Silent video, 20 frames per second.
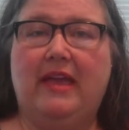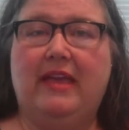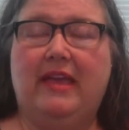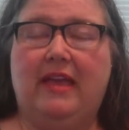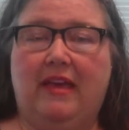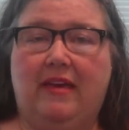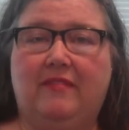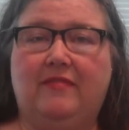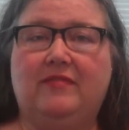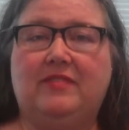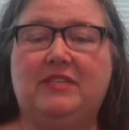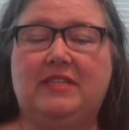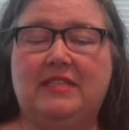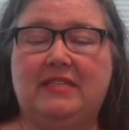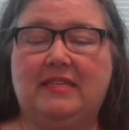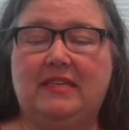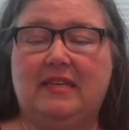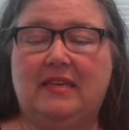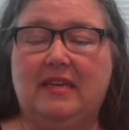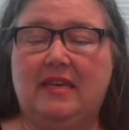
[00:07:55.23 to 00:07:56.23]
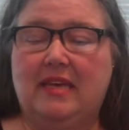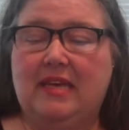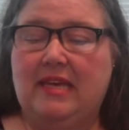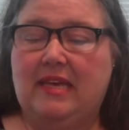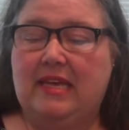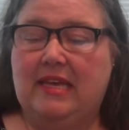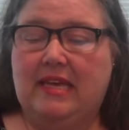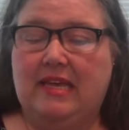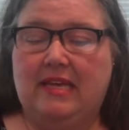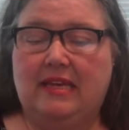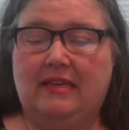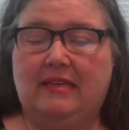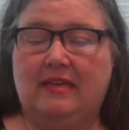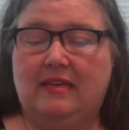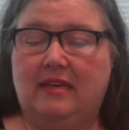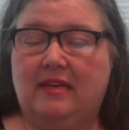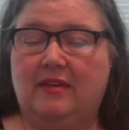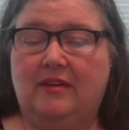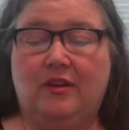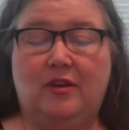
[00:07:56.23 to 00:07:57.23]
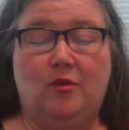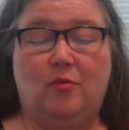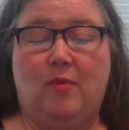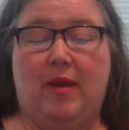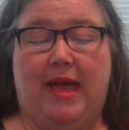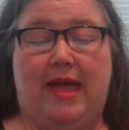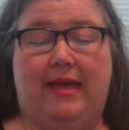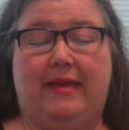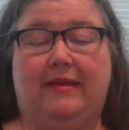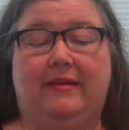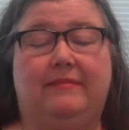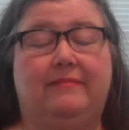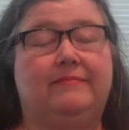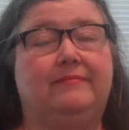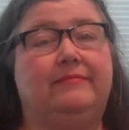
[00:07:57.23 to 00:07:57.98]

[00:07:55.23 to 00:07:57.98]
gifts in a new way?